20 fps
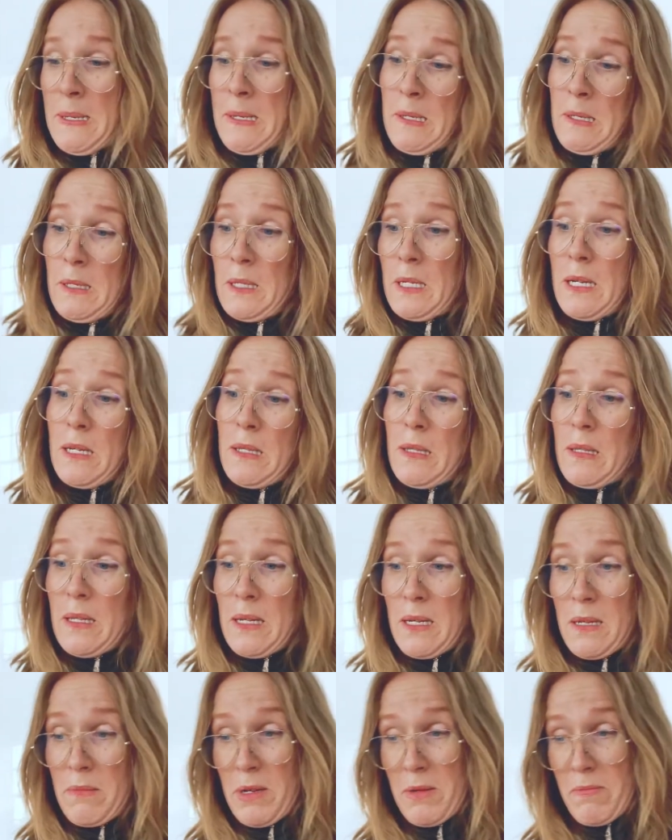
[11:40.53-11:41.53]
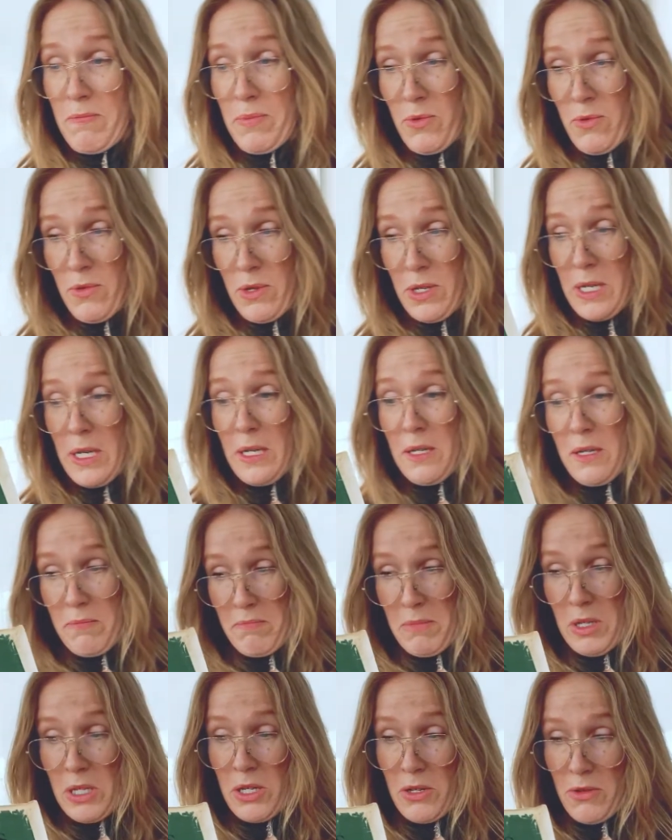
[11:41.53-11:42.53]
Sad thing about poor Dignam,
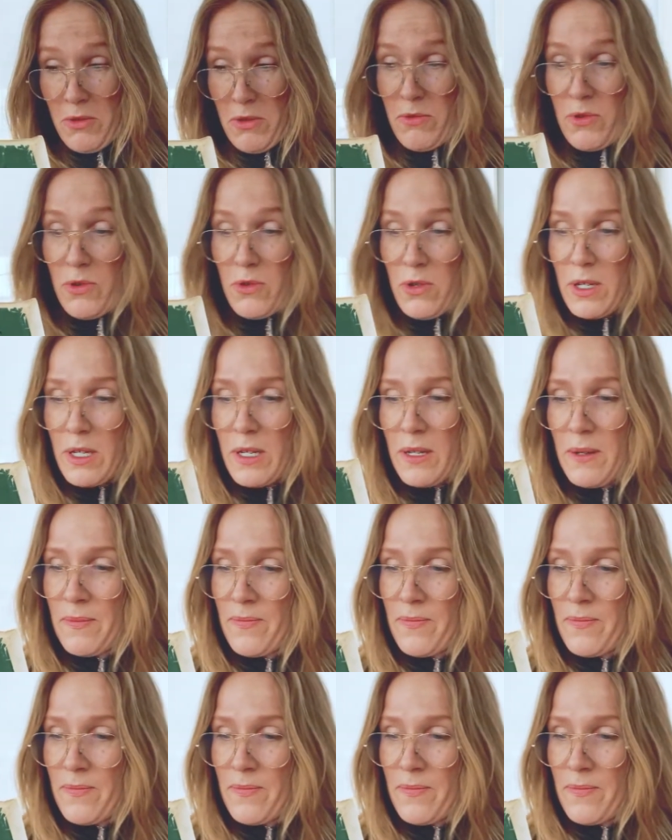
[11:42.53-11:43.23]
Mr. O'Rourke.